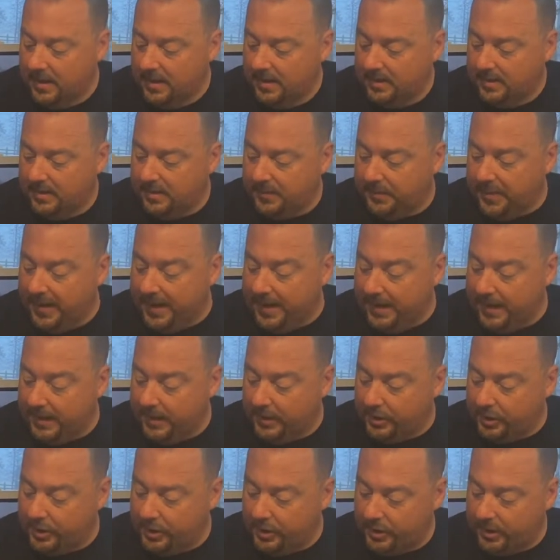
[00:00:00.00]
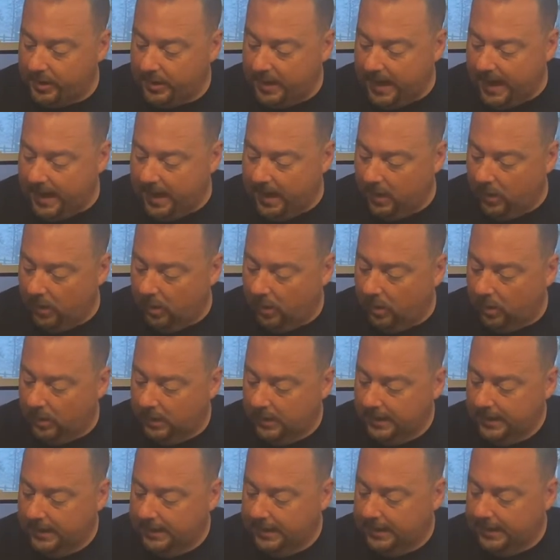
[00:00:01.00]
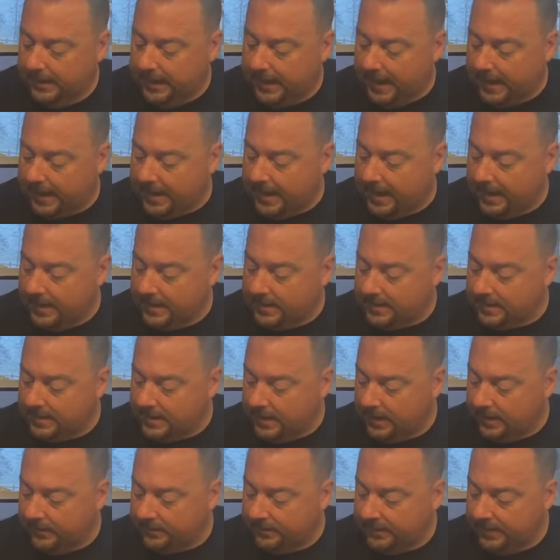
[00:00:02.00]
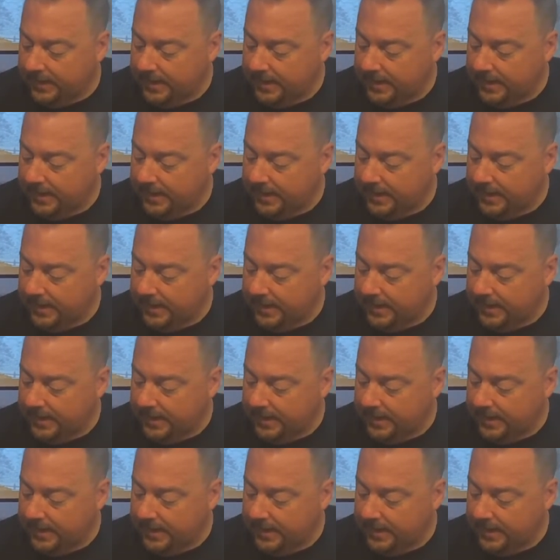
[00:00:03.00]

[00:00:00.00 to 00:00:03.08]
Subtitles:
spinach, kale, that kind of stuff,